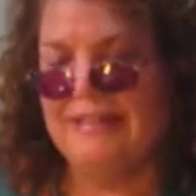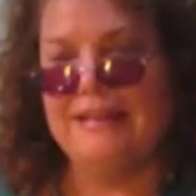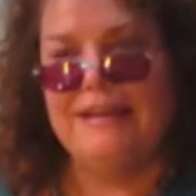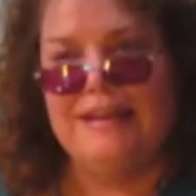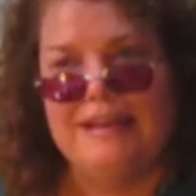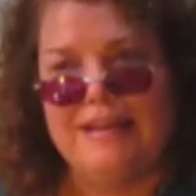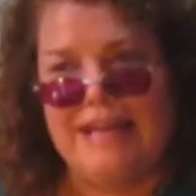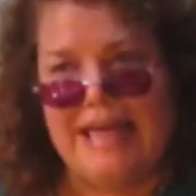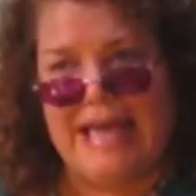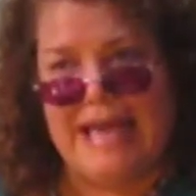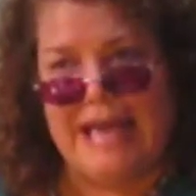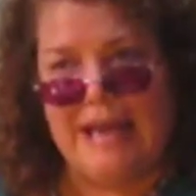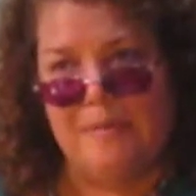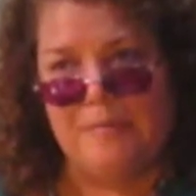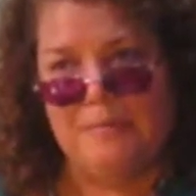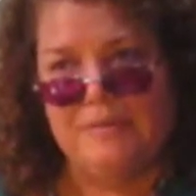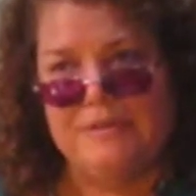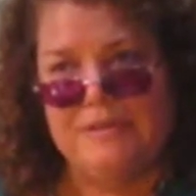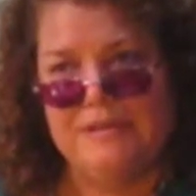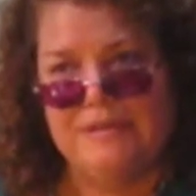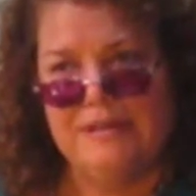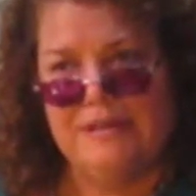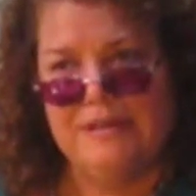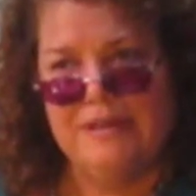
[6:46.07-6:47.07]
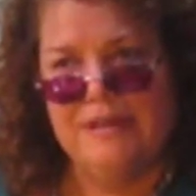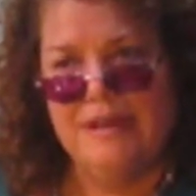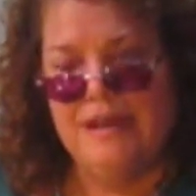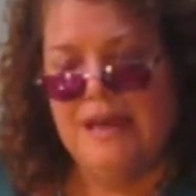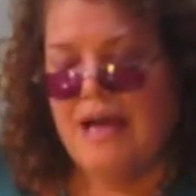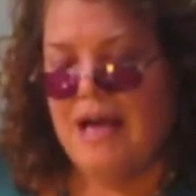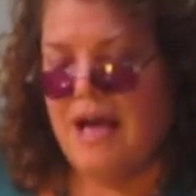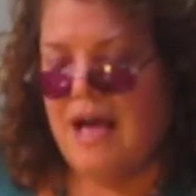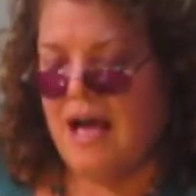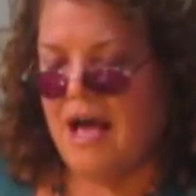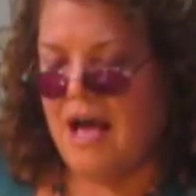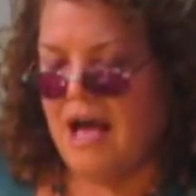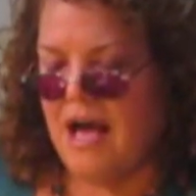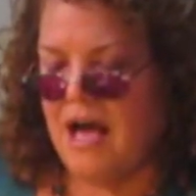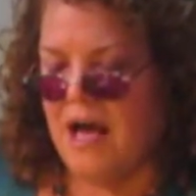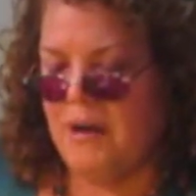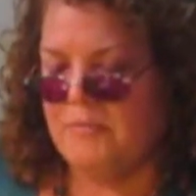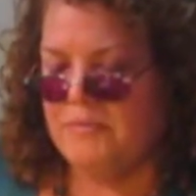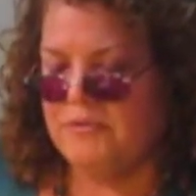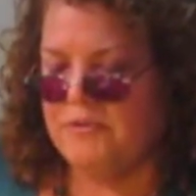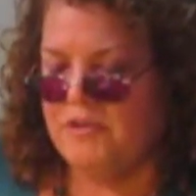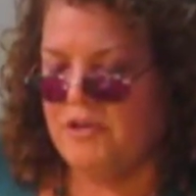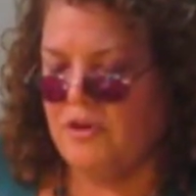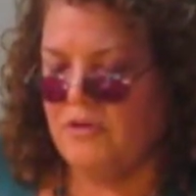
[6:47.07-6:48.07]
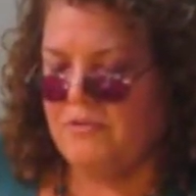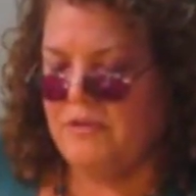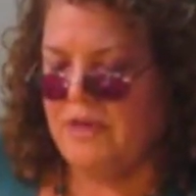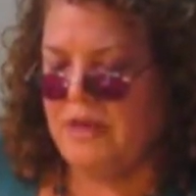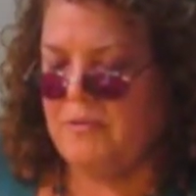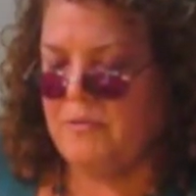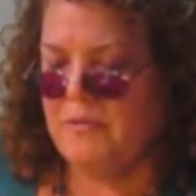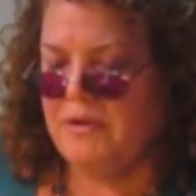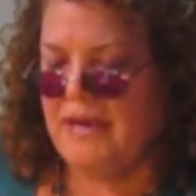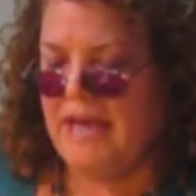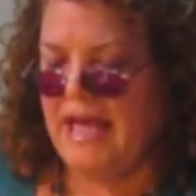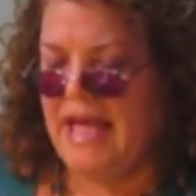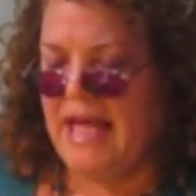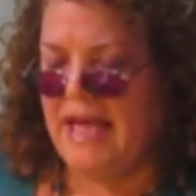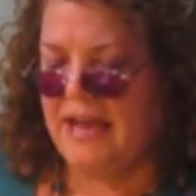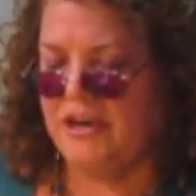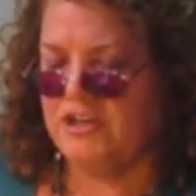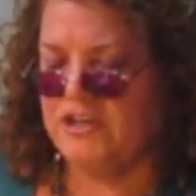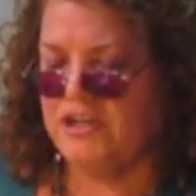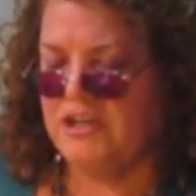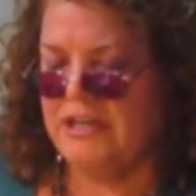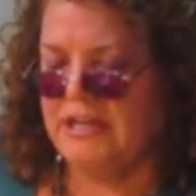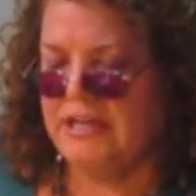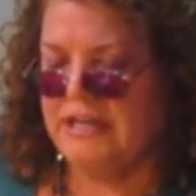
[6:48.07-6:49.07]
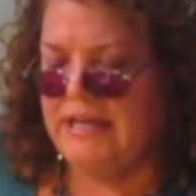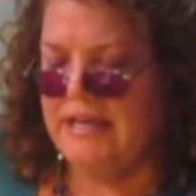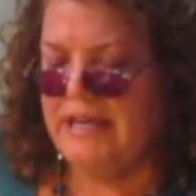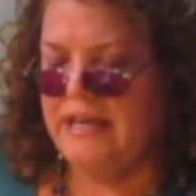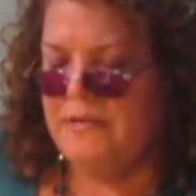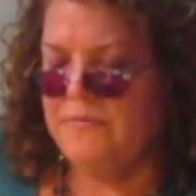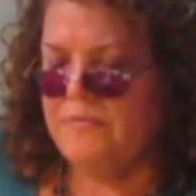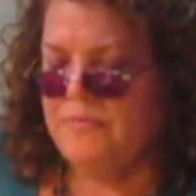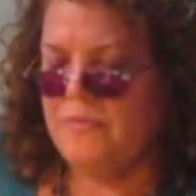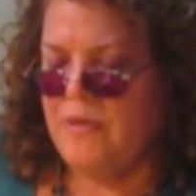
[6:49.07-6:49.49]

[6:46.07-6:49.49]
little lamps. So they would actually,